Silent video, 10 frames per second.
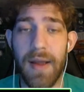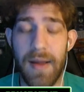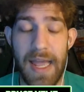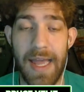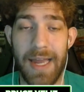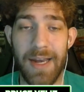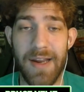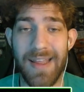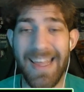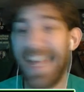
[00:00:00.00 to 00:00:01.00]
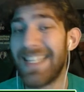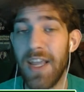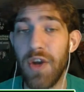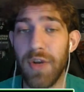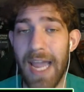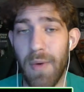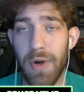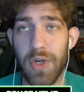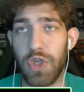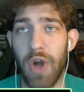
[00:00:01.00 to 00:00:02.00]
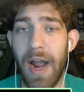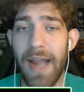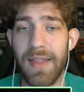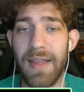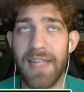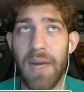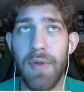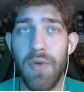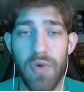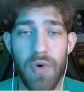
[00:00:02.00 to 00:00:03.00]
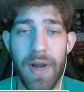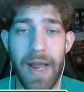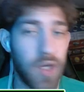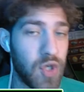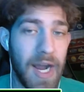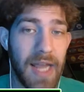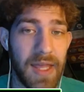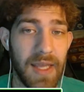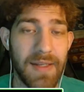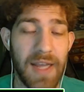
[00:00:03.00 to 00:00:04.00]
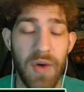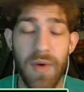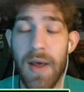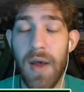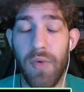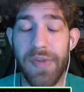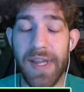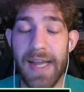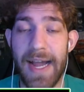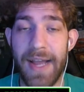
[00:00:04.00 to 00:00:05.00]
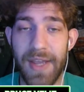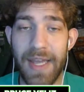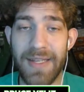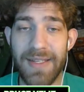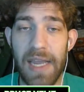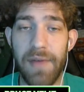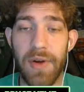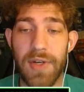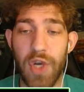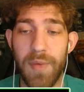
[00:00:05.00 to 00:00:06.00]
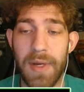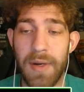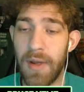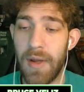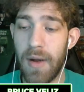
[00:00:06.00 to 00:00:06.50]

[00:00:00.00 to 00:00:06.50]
And that's a okay. We're just trying things out with Luke Kornet, trying things out with a guy in Xavier Tillman